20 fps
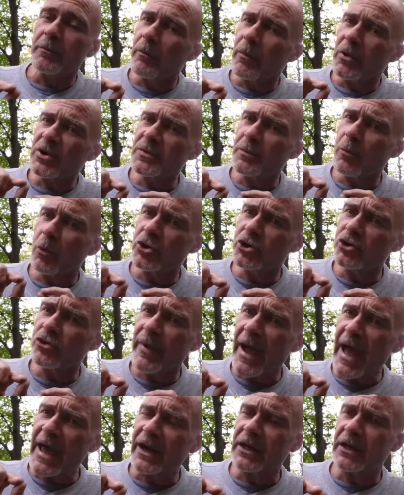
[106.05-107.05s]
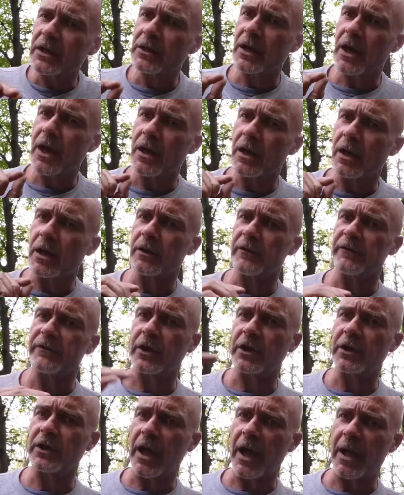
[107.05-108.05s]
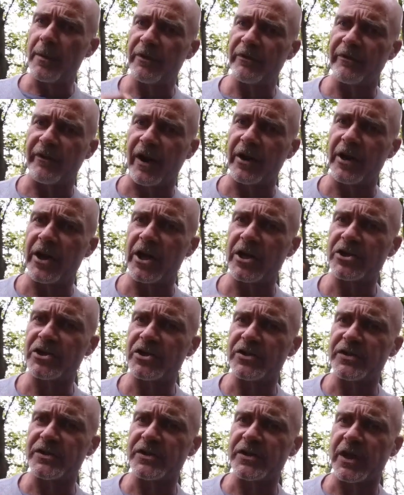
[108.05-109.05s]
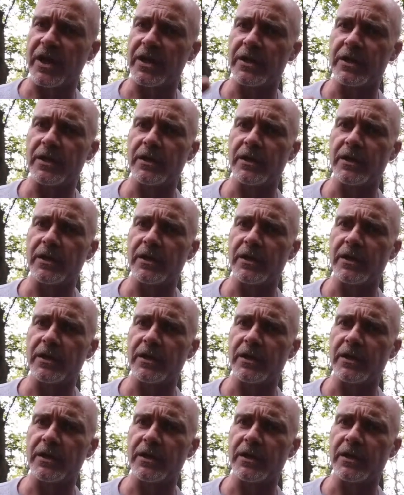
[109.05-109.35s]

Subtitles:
Much more dramatic climate variations